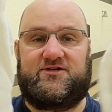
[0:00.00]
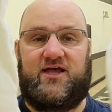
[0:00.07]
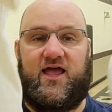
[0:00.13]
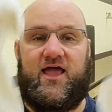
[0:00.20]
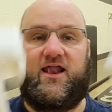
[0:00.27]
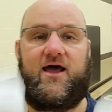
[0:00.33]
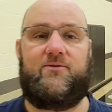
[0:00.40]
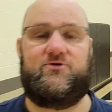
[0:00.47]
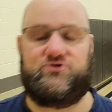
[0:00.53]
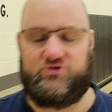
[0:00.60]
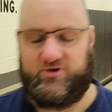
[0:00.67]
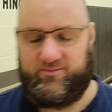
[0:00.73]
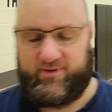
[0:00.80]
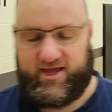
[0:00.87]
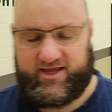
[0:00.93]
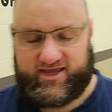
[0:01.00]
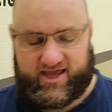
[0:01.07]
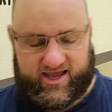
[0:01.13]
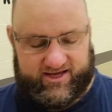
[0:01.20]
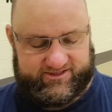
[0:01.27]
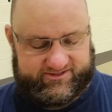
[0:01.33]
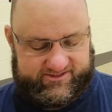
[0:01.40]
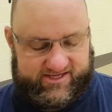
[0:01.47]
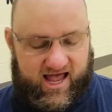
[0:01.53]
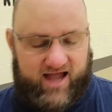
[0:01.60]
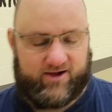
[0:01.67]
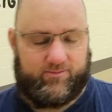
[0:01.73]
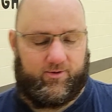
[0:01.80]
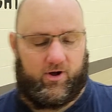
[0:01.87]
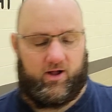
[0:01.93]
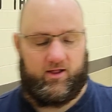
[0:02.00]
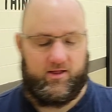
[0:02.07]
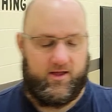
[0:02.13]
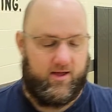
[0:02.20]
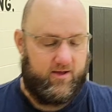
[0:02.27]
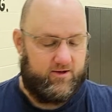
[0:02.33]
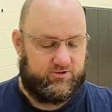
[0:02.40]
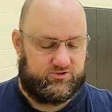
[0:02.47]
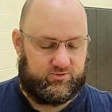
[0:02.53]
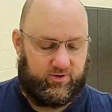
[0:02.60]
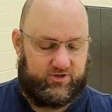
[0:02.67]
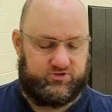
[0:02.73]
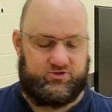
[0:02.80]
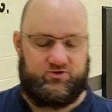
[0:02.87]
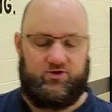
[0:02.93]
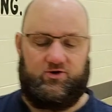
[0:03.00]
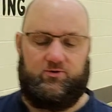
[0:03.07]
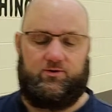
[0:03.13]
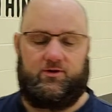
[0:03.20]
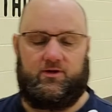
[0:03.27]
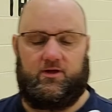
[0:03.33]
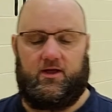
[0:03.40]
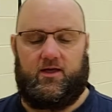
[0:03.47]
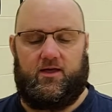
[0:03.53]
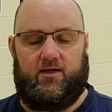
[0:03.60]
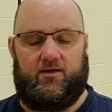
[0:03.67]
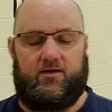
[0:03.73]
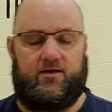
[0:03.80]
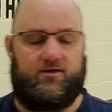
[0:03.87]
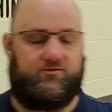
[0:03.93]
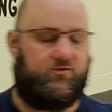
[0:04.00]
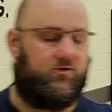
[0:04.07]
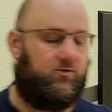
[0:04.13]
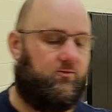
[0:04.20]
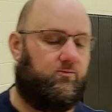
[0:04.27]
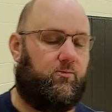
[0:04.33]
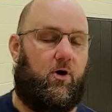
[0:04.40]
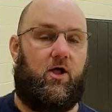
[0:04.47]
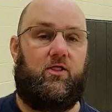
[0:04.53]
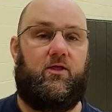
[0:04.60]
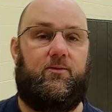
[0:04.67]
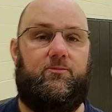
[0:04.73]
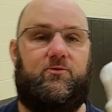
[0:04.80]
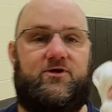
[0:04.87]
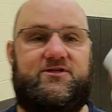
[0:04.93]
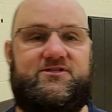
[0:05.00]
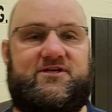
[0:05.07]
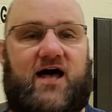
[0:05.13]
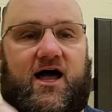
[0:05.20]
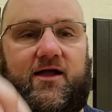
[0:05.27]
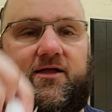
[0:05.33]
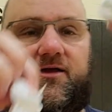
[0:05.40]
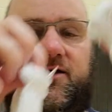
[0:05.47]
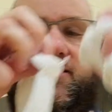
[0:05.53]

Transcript: and I want you to make a sock ball. So what you do is you ball up one sock